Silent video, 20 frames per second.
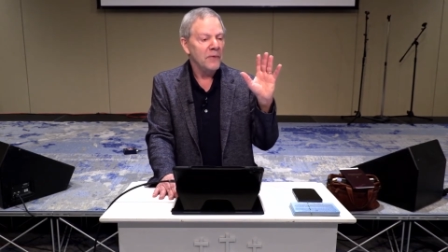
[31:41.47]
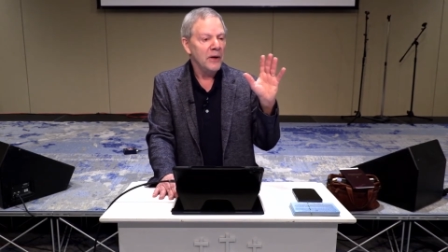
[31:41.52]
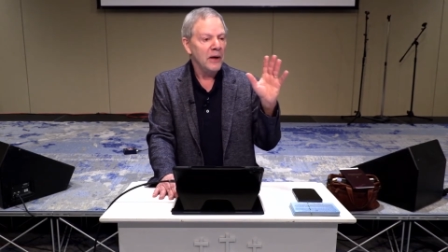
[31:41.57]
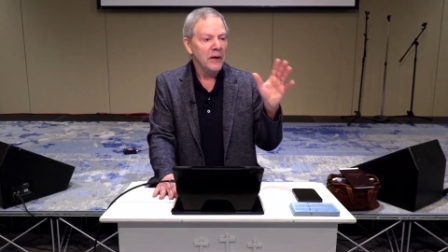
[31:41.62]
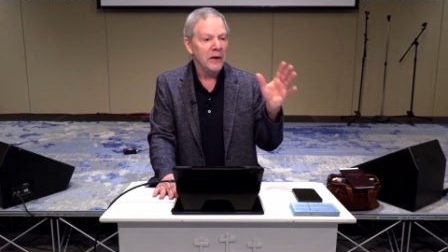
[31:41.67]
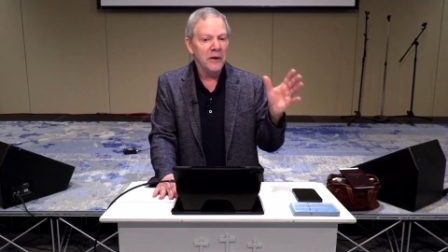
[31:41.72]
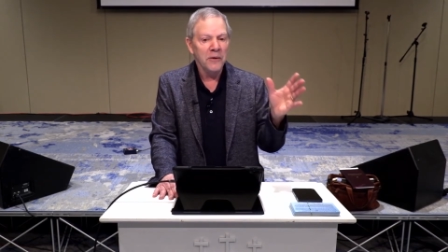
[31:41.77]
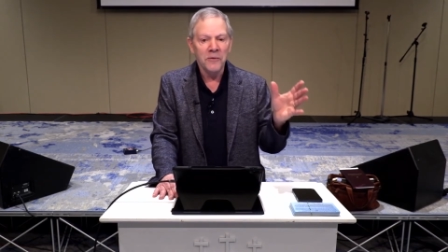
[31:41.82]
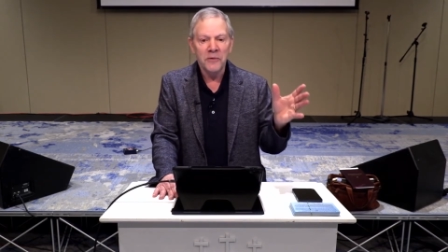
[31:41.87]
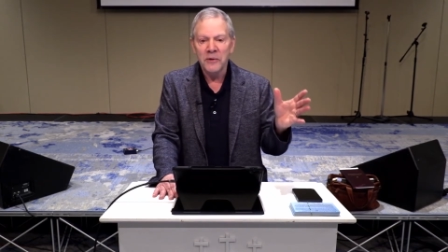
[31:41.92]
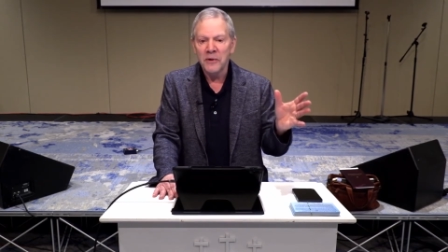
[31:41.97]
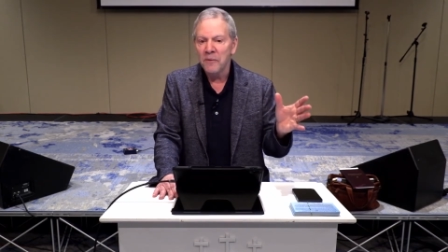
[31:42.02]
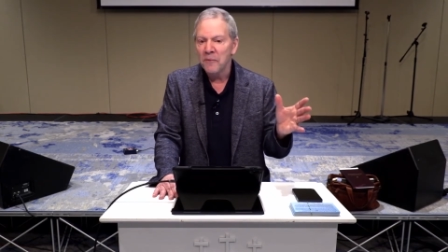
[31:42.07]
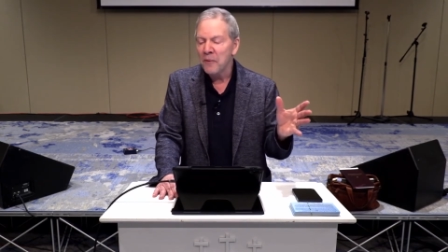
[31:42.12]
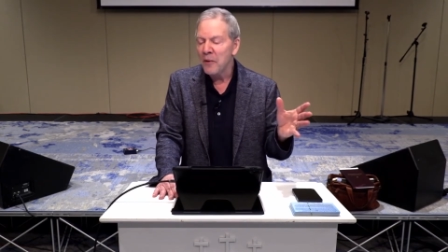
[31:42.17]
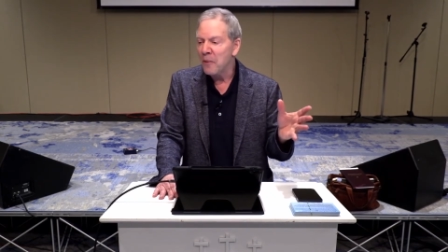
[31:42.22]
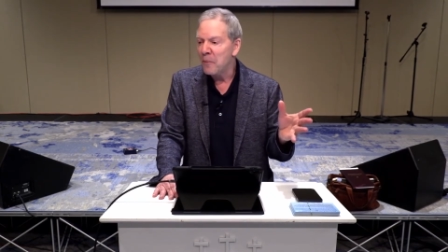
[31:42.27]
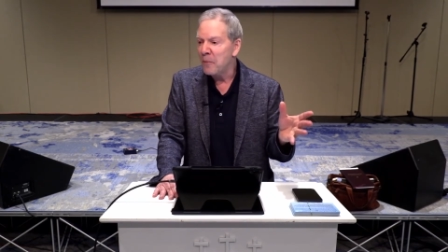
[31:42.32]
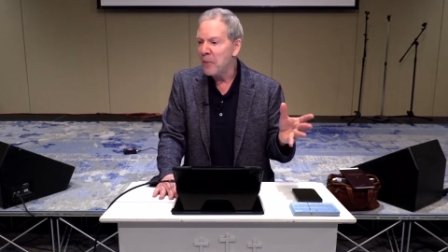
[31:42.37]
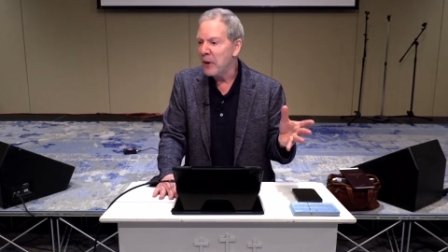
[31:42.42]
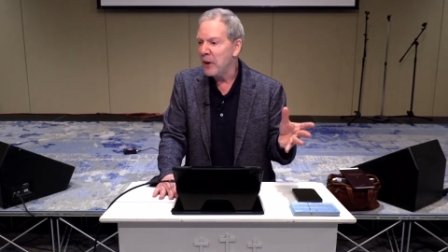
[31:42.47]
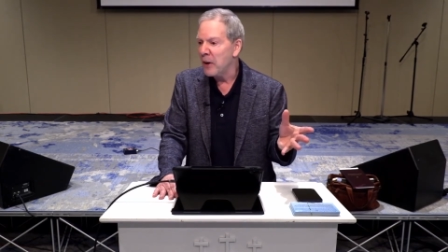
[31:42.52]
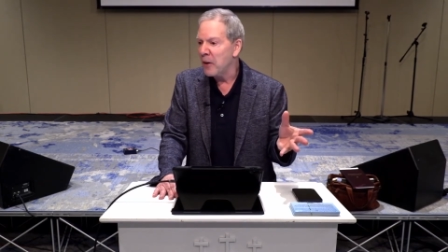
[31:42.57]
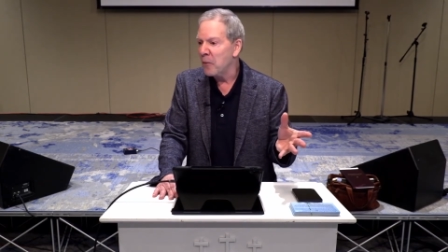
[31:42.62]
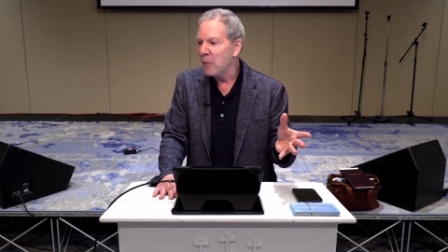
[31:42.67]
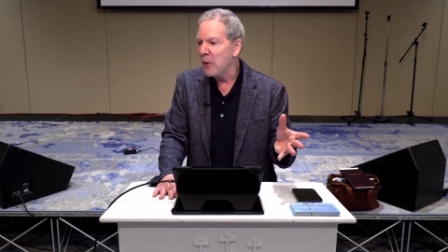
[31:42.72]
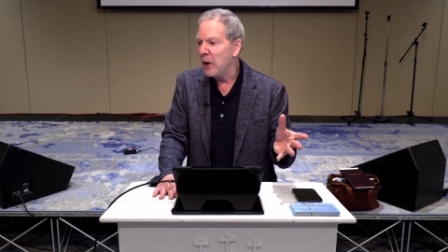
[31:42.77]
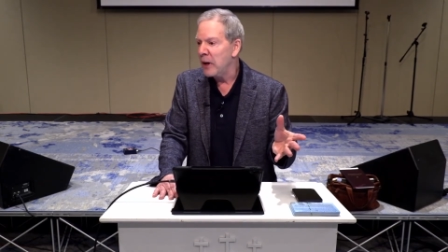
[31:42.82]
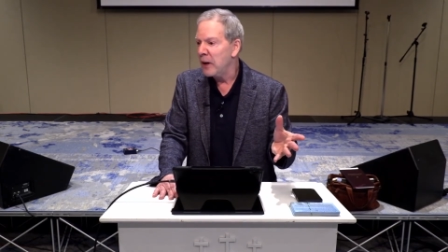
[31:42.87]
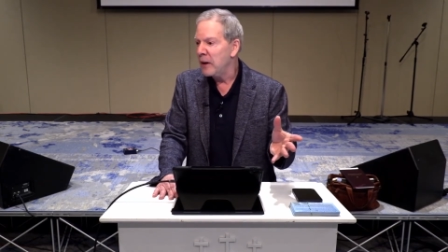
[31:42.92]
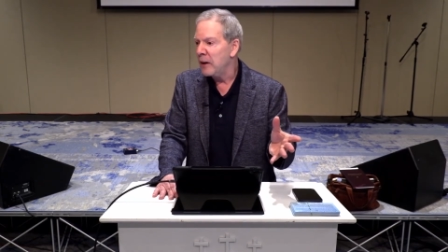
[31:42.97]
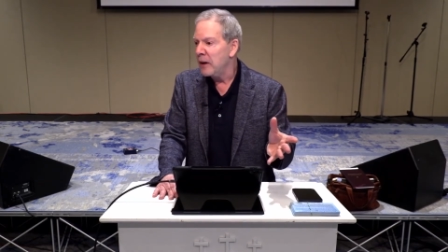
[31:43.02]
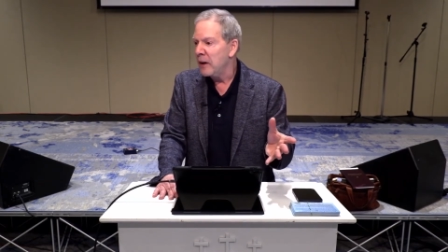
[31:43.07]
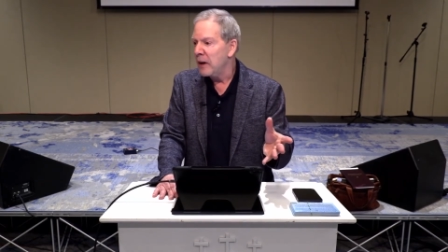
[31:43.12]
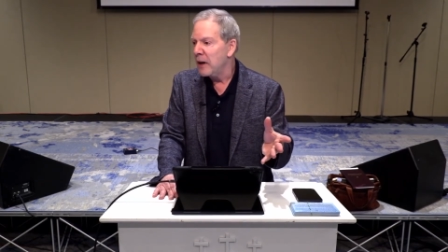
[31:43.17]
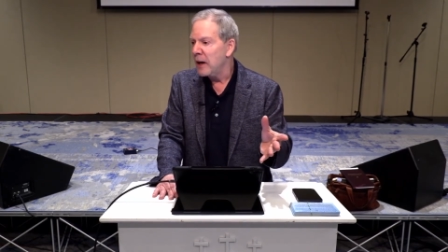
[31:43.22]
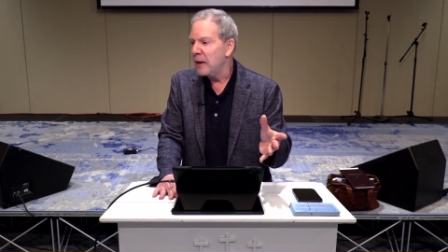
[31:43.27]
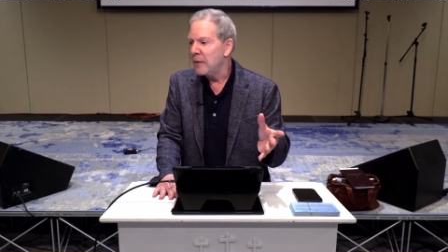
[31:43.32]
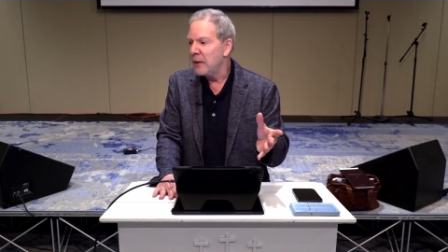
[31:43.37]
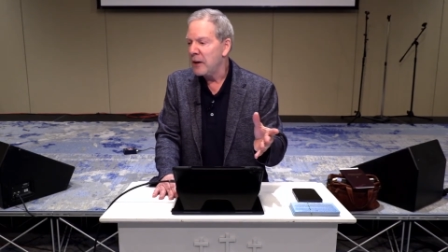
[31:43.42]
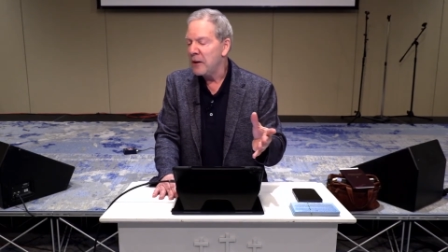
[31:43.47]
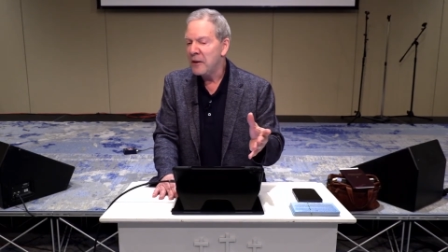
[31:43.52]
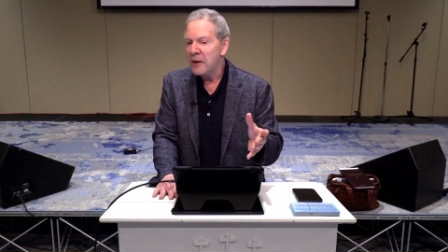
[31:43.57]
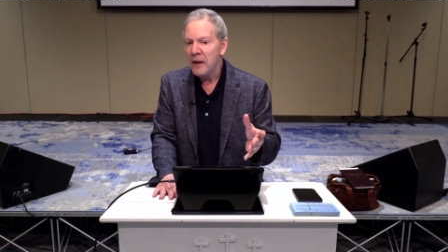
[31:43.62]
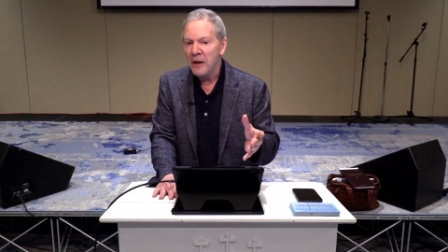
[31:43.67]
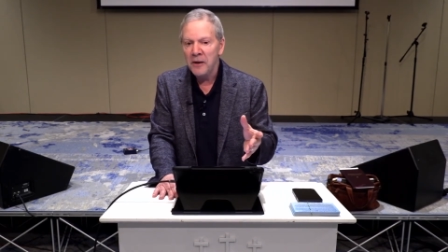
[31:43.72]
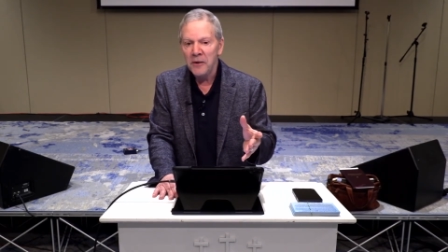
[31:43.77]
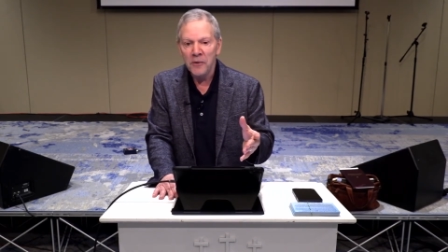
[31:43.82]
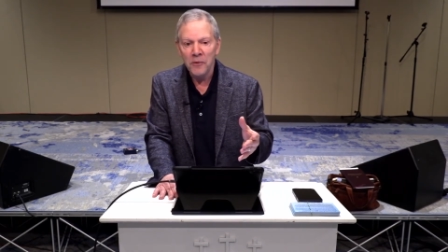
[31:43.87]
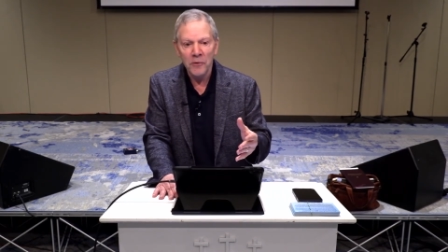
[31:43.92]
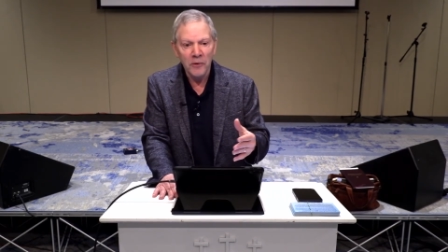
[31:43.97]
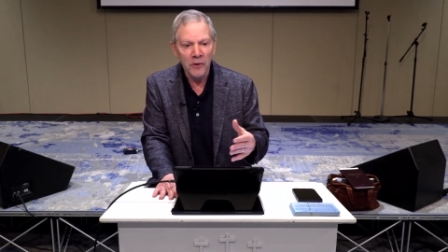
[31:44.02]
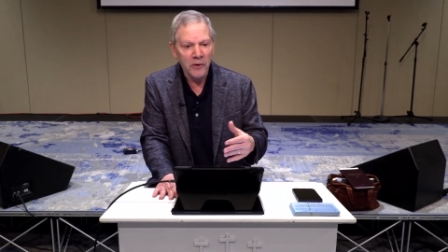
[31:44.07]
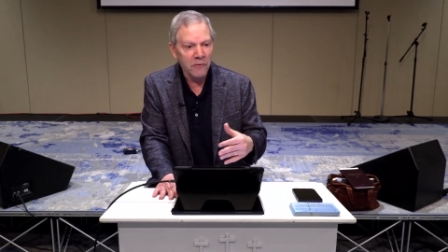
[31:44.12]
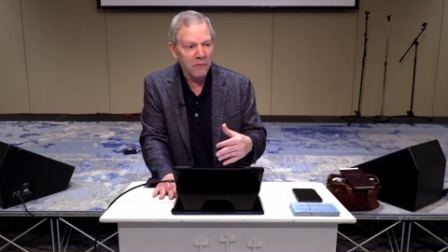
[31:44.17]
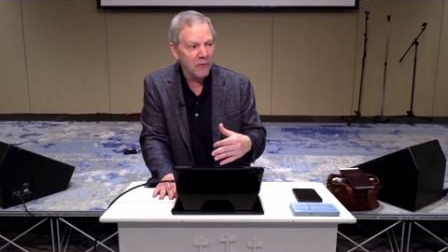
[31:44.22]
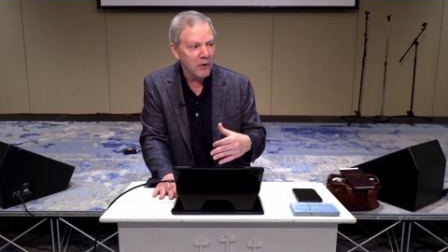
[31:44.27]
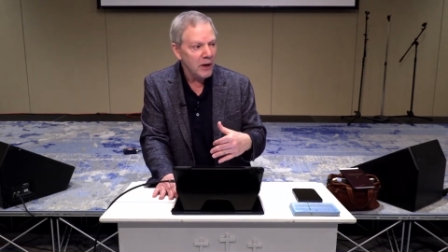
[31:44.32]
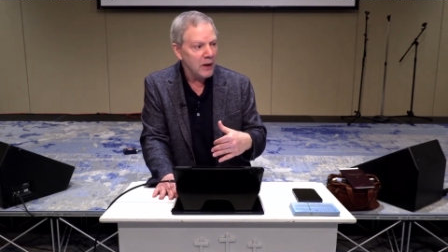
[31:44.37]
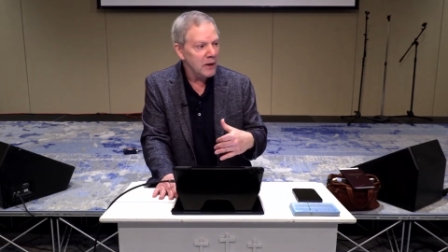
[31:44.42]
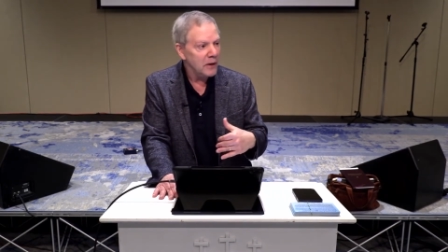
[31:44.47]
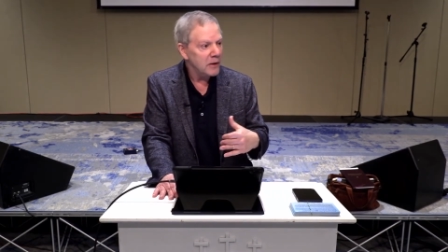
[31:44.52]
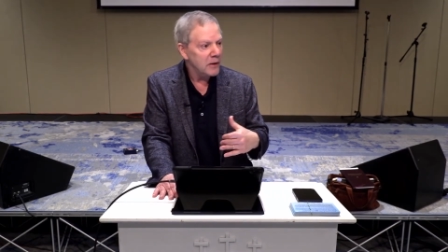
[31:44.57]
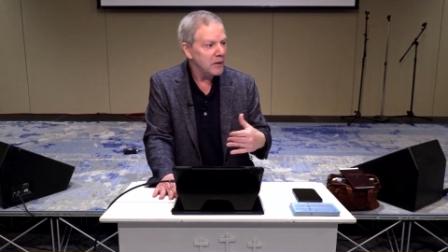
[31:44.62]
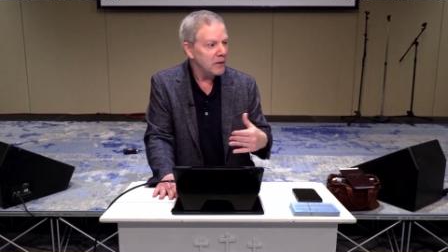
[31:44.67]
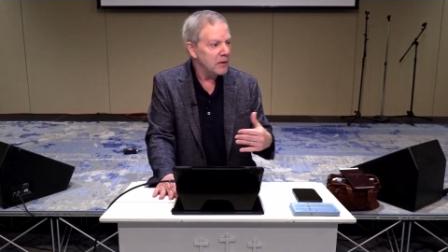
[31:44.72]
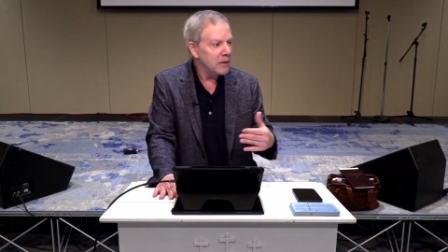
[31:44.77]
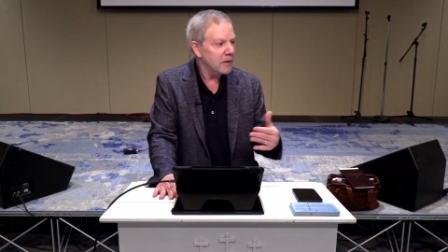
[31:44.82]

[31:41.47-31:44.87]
10 years of being away, and they say, you look great,